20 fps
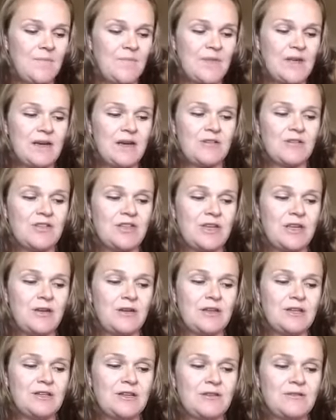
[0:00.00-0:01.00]
Another thing you
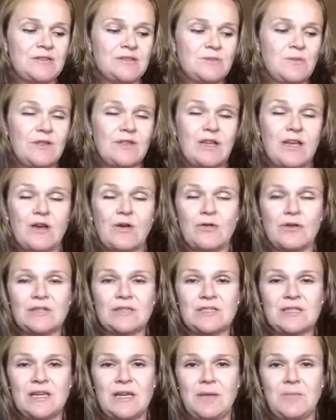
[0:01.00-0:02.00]
can do is when they go to
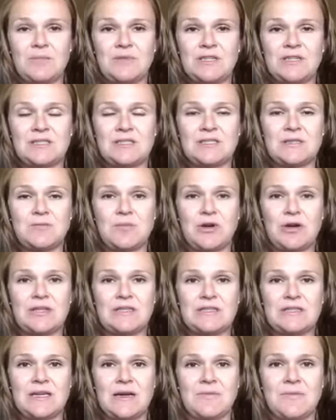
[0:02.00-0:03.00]
sleep, just put
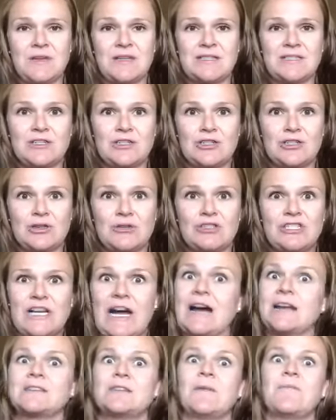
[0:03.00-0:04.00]
some, because they're so
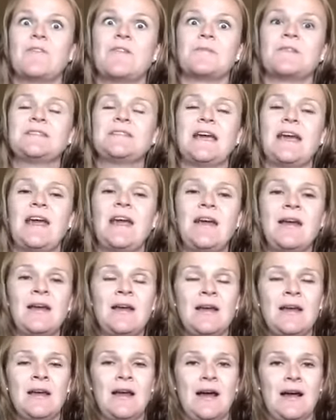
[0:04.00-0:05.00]
jacked up from the day,
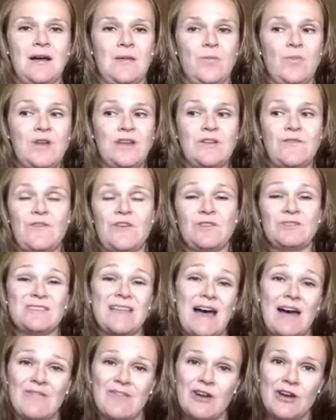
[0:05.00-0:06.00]
we diffuse
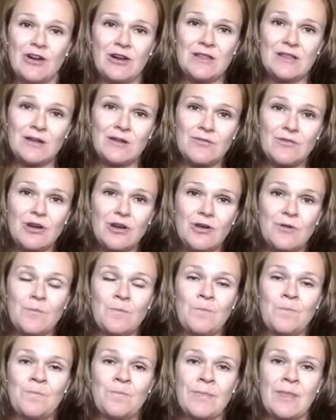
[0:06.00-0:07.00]
lavender in their
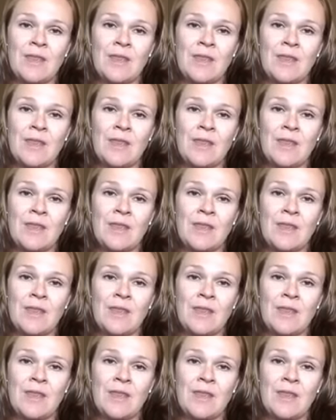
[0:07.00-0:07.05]
room,